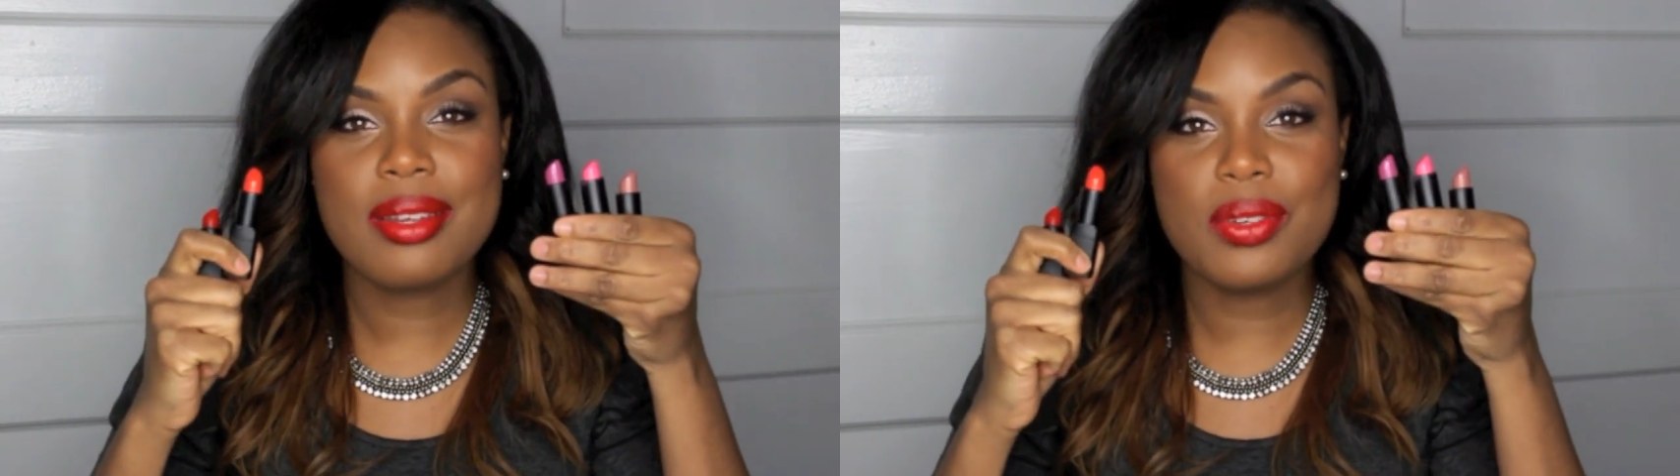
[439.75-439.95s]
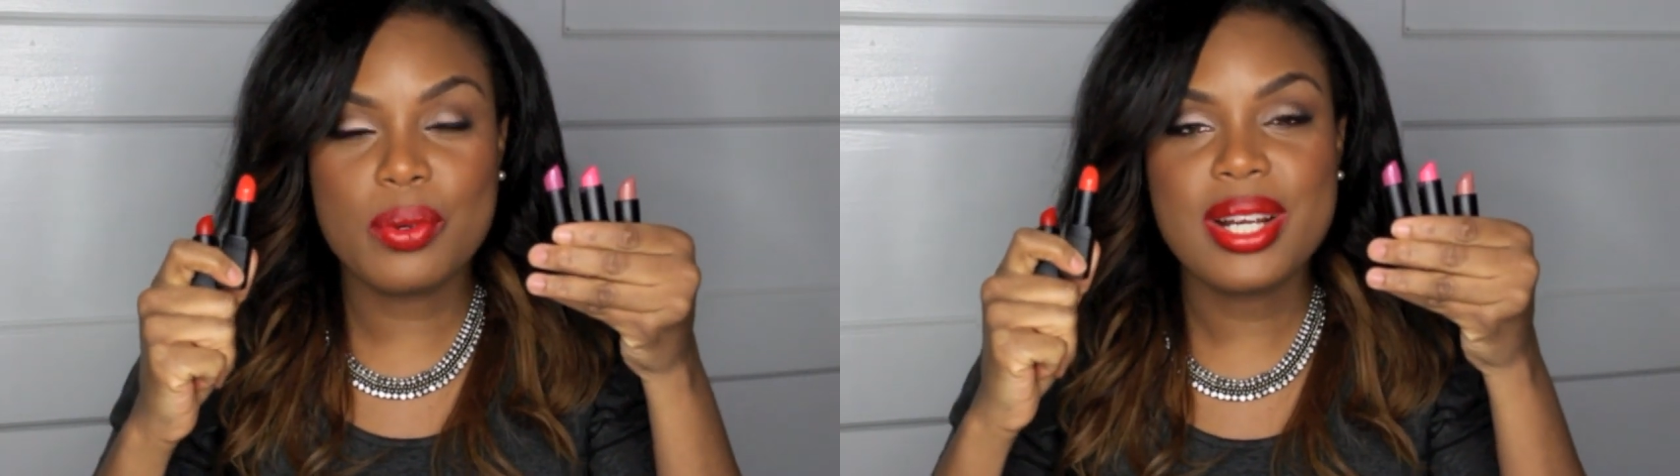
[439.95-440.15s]

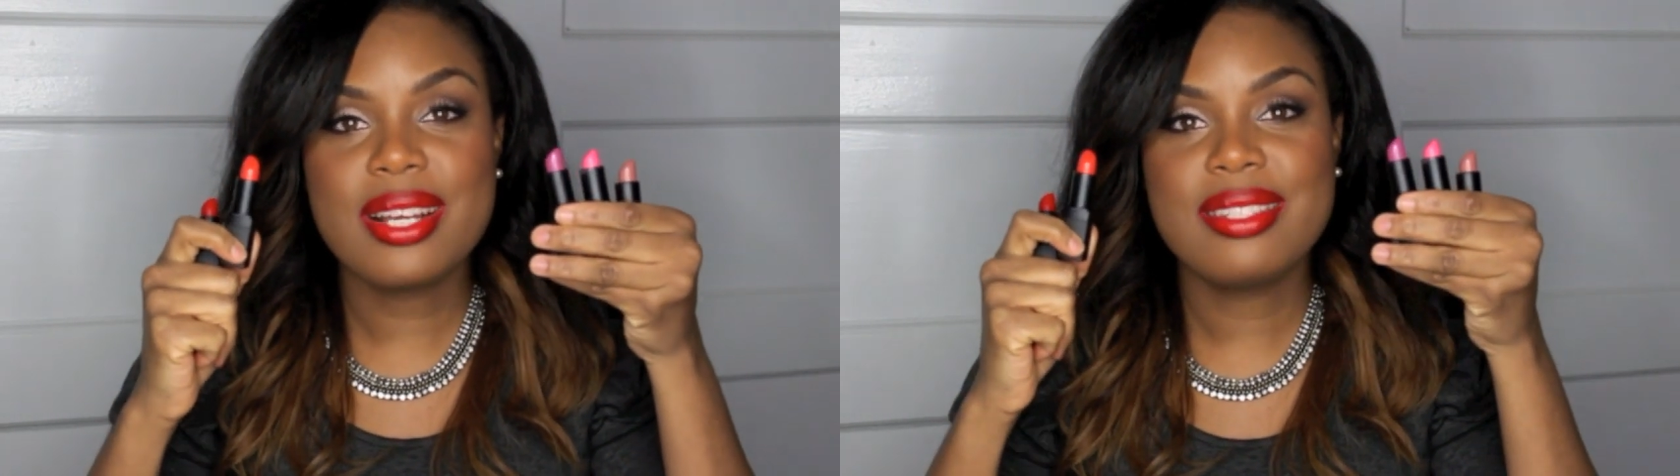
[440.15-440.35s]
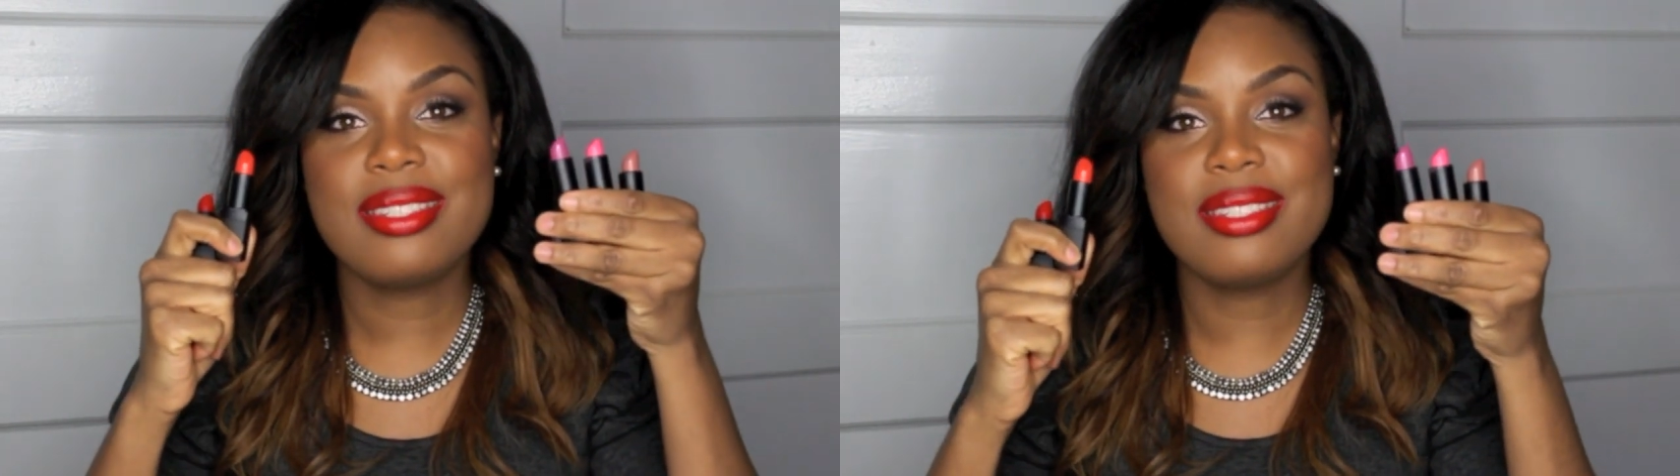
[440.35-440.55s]

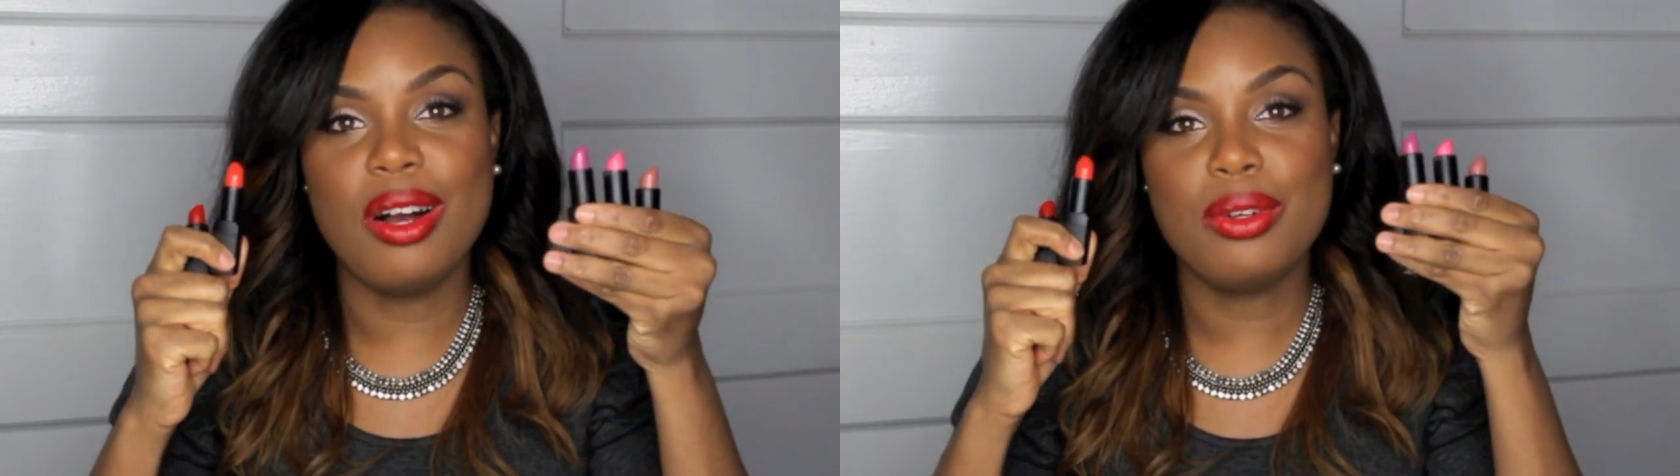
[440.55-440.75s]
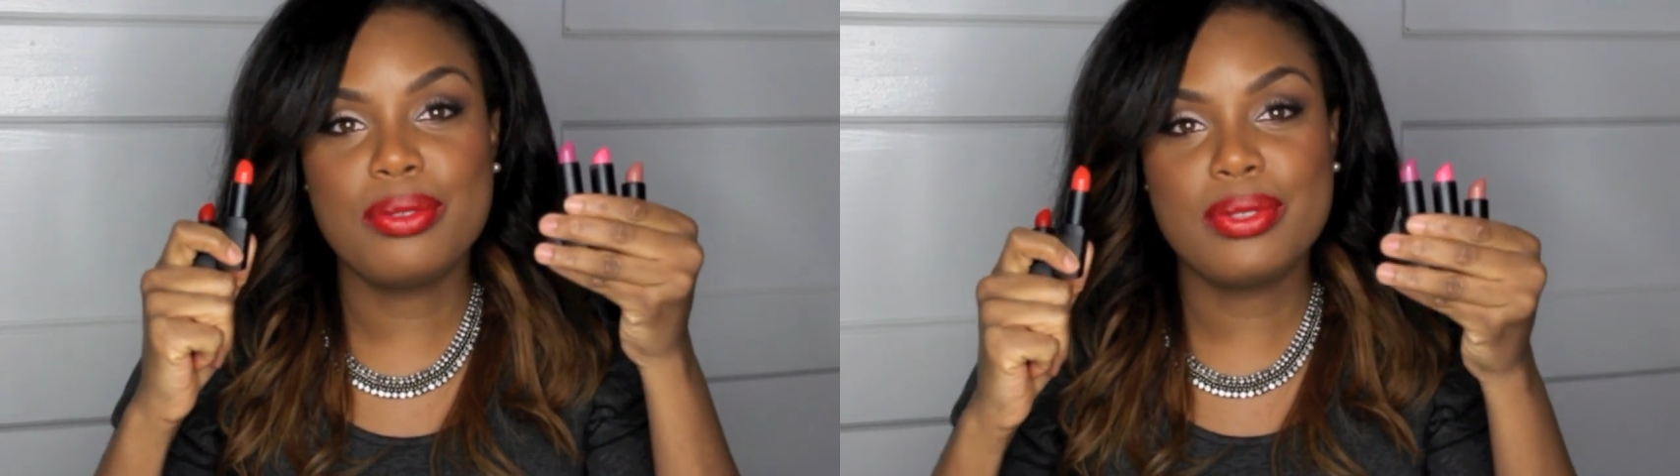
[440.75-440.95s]

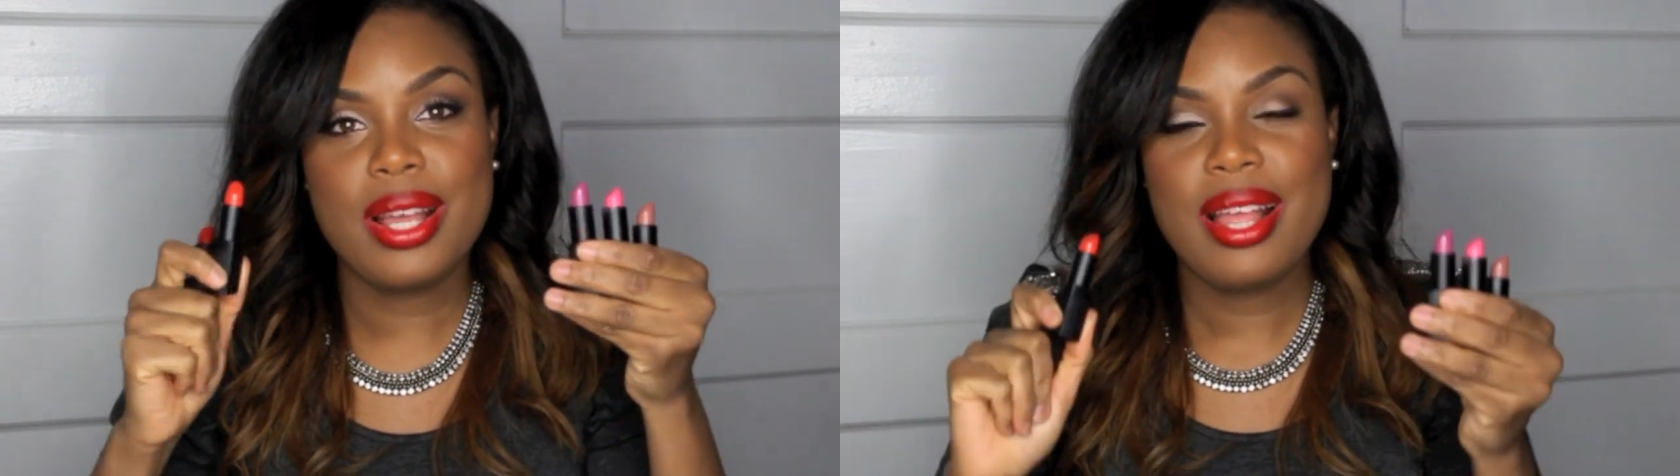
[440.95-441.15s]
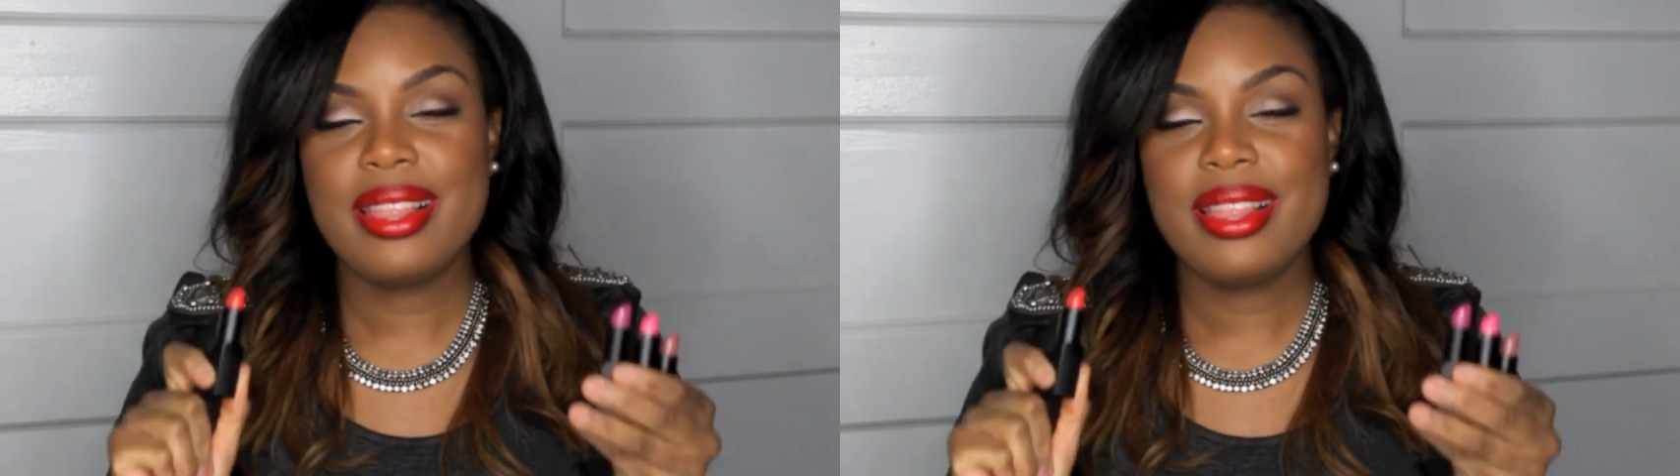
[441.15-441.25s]
yourself?